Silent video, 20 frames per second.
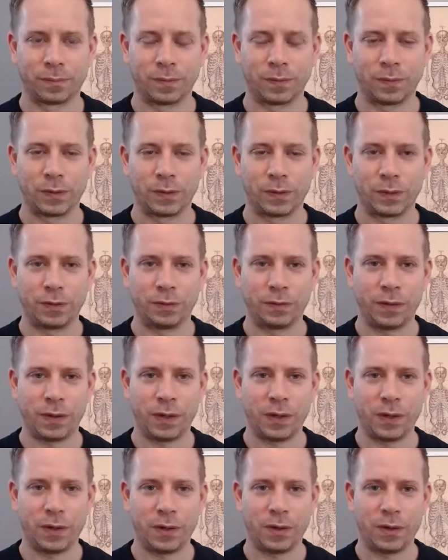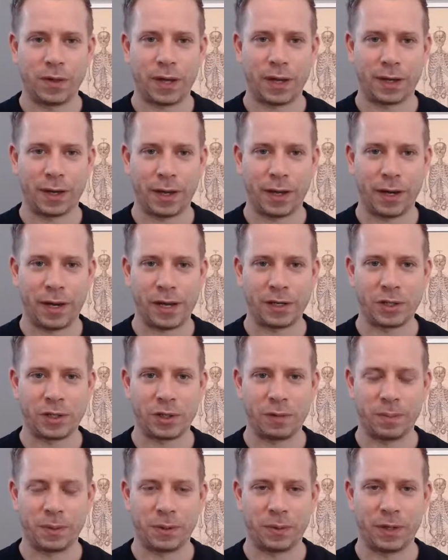Just feel that
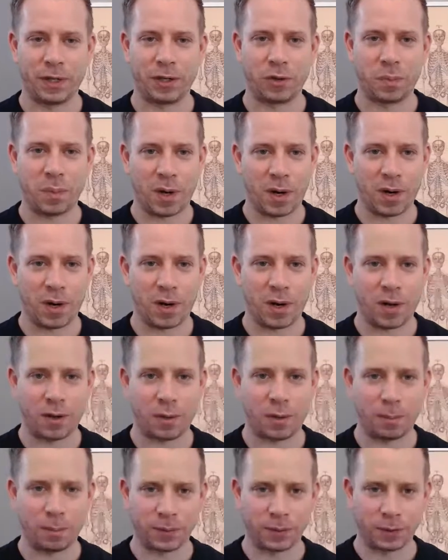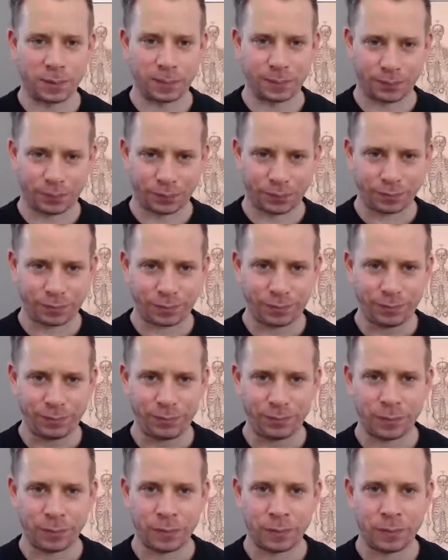connection between your palms
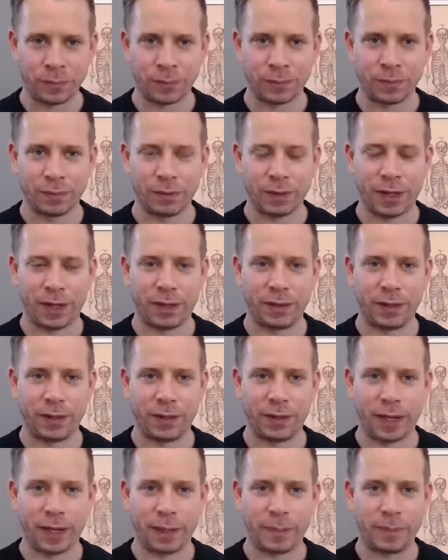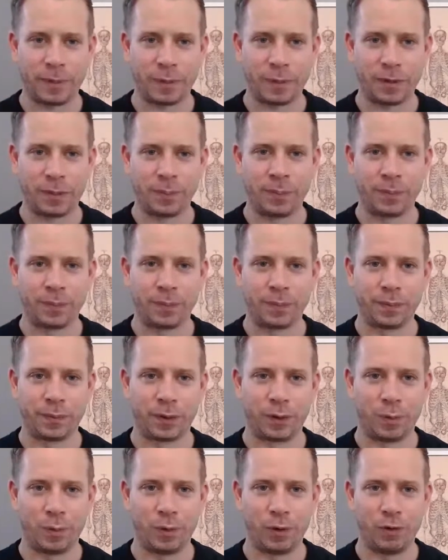and the abdomen,
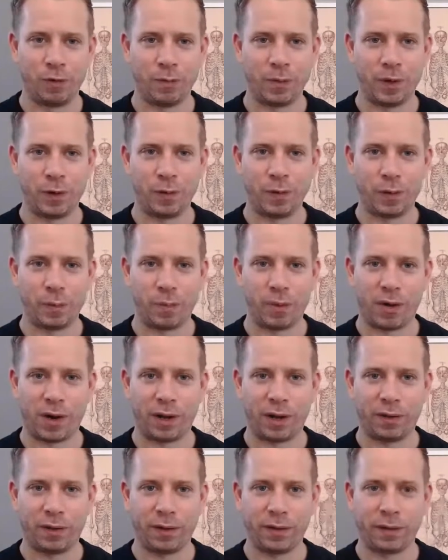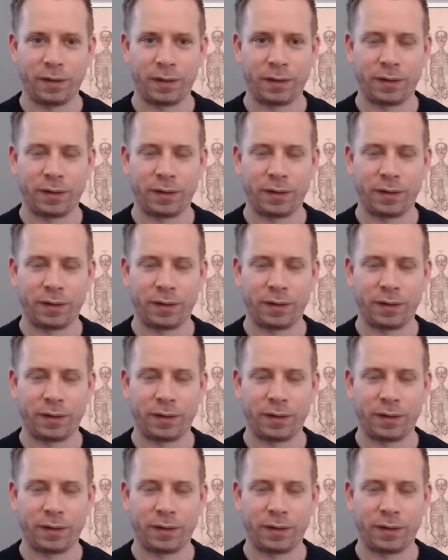the movement of the breath,